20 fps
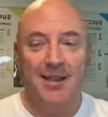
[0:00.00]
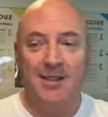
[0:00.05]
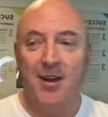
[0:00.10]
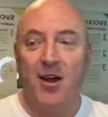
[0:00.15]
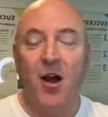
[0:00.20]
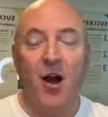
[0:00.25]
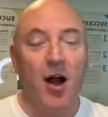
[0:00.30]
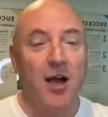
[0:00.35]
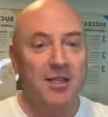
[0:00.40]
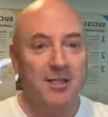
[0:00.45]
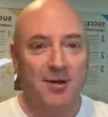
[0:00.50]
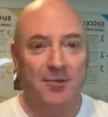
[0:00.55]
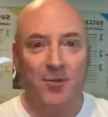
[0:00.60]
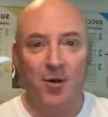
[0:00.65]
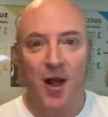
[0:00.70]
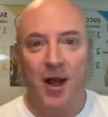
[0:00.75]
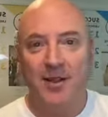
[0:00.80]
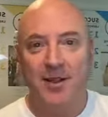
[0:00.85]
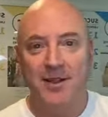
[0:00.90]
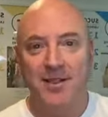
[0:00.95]
awesome,
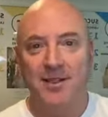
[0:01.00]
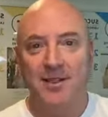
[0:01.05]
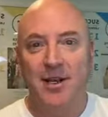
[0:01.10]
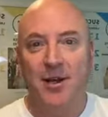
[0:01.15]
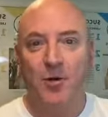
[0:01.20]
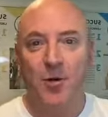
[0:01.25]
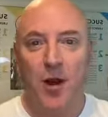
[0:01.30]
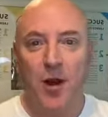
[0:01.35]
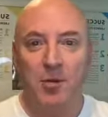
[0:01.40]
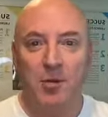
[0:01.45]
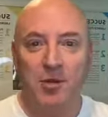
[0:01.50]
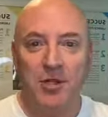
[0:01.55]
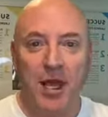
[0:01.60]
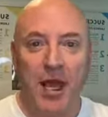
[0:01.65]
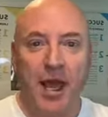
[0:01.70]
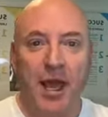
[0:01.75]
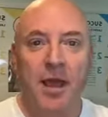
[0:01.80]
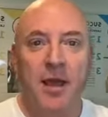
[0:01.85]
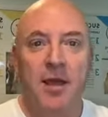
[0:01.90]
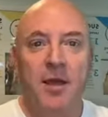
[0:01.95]
right? This is an incredible
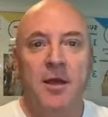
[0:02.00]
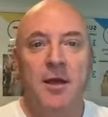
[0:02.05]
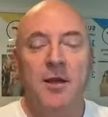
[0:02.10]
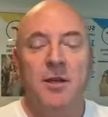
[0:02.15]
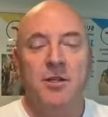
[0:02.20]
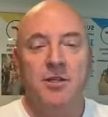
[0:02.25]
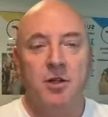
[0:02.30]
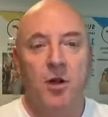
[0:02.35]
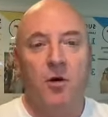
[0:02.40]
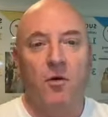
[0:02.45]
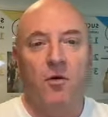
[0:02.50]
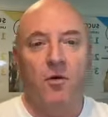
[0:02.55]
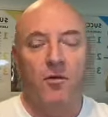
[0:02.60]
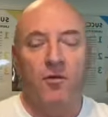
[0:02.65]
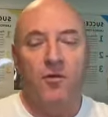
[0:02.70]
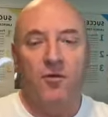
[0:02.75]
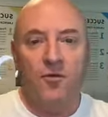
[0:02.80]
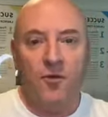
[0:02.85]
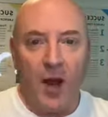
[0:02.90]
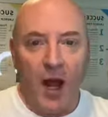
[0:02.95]
day. So
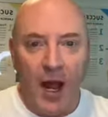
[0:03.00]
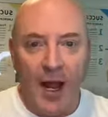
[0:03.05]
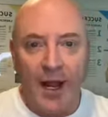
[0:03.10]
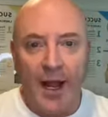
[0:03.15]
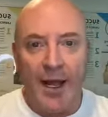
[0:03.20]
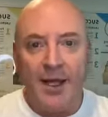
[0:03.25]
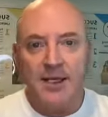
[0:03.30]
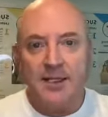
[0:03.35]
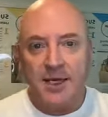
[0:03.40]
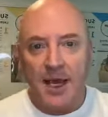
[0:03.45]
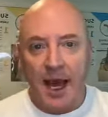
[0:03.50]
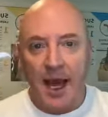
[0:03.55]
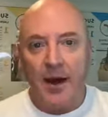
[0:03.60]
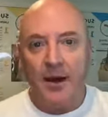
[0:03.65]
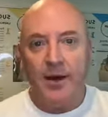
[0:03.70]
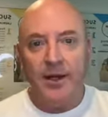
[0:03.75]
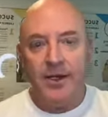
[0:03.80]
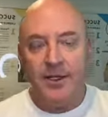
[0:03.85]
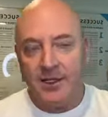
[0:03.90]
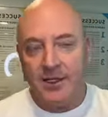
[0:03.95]
Friday,
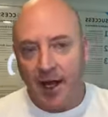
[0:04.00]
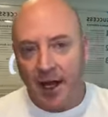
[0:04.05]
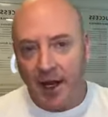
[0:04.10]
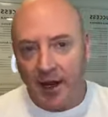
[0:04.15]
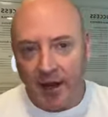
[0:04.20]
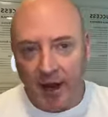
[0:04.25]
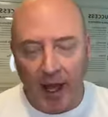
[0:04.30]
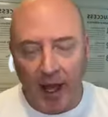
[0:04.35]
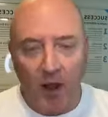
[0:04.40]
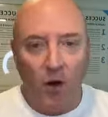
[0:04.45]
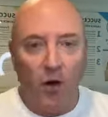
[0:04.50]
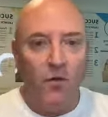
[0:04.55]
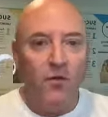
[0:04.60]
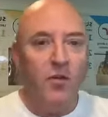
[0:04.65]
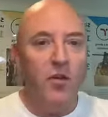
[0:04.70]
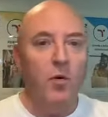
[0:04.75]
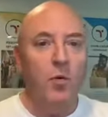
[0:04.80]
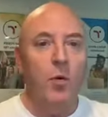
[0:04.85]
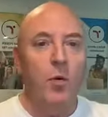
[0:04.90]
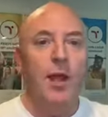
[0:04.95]
Saturday, Sunday, over
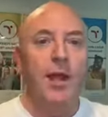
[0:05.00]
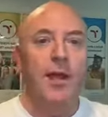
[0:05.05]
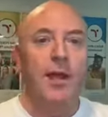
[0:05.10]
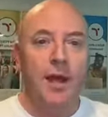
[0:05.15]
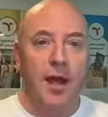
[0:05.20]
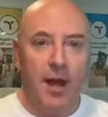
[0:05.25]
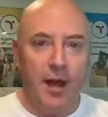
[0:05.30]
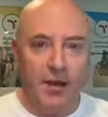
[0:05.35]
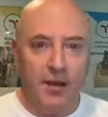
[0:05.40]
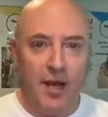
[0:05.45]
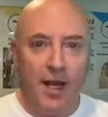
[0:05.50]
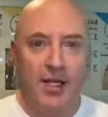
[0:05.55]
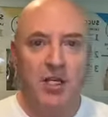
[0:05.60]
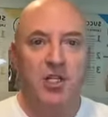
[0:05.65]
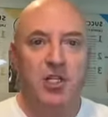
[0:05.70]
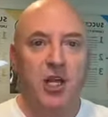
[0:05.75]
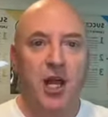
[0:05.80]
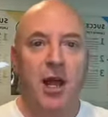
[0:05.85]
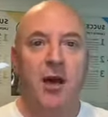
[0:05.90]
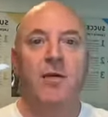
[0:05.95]
the weekend, I
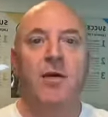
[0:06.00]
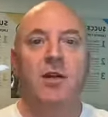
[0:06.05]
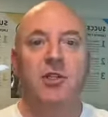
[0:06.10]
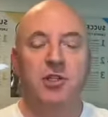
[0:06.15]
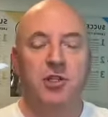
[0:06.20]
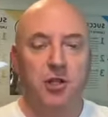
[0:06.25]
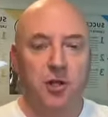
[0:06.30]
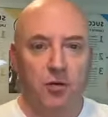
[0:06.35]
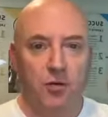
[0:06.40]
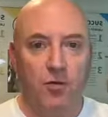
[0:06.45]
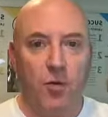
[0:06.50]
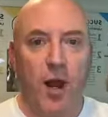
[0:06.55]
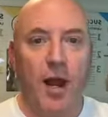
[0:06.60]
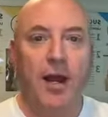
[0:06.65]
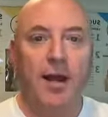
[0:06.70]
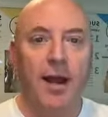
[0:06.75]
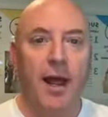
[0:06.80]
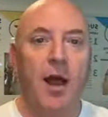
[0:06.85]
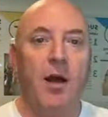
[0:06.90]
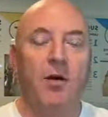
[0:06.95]
challenge you
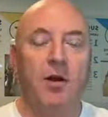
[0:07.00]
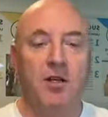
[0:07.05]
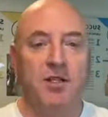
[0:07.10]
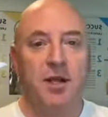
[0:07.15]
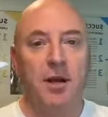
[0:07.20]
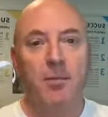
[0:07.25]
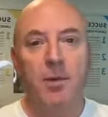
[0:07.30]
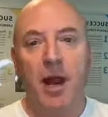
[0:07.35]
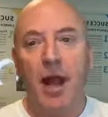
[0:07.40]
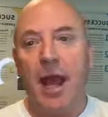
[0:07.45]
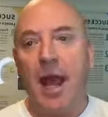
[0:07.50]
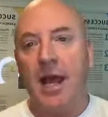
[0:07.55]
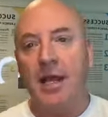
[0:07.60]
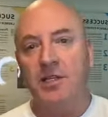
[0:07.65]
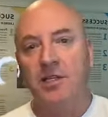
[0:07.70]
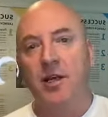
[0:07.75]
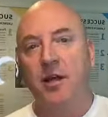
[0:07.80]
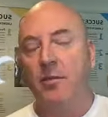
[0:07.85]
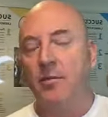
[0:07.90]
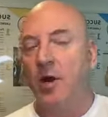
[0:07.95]
right now, because I'm going to
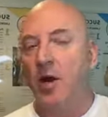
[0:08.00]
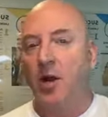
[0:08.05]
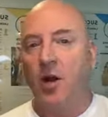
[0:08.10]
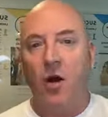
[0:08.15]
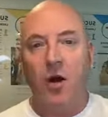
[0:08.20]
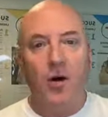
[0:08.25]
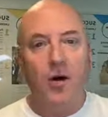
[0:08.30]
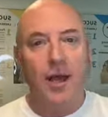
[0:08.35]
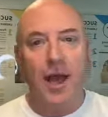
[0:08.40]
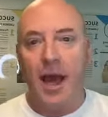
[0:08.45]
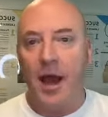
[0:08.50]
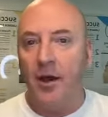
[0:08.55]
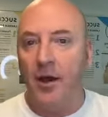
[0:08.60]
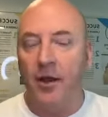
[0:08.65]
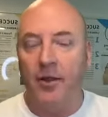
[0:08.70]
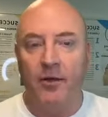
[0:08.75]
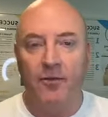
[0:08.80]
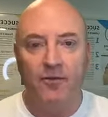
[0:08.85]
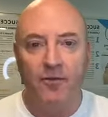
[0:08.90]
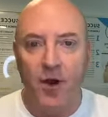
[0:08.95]
ask you, I'm going to call you out
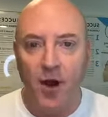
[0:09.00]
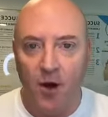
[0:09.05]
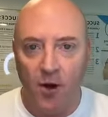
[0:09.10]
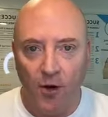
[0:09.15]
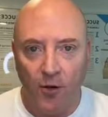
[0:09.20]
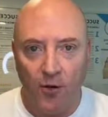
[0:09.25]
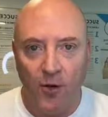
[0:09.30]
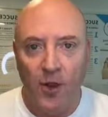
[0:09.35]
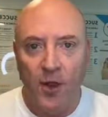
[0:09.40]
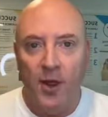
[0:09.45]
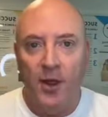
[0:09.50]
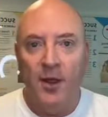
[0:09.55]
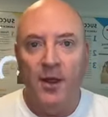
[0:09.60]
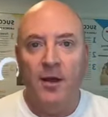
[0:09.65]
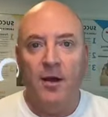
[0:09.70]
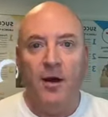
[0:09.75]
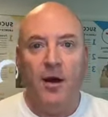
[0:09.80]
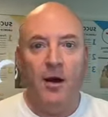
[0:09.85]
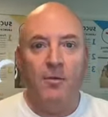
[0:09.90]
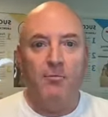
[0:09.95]
on the phone
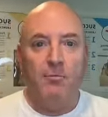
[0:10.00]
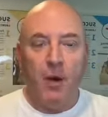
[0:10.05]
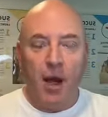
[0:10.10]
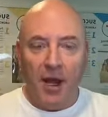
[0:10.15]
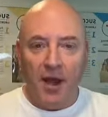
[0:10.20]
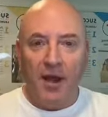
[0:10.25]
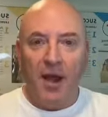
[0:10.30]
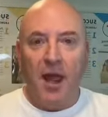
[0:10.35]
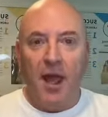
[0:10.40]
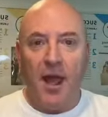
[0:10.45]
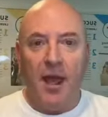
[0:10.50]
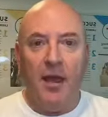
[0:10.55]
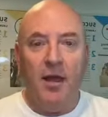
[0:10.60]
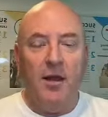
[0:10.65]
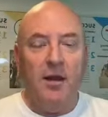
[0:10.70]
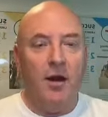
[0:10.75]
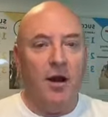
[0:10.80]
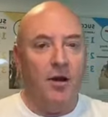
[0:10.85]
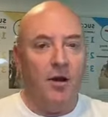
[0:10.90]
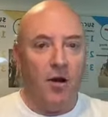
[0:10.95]
on Monday
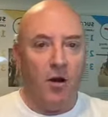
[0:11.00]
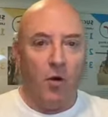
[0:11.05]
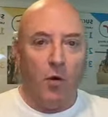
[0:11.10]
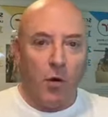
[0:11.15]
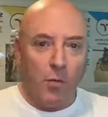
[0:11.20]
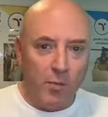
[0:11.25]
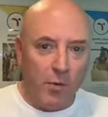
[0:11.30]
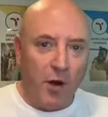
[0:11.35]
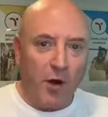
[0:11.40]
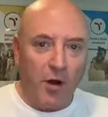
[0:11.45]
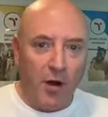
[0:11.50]
on our corporate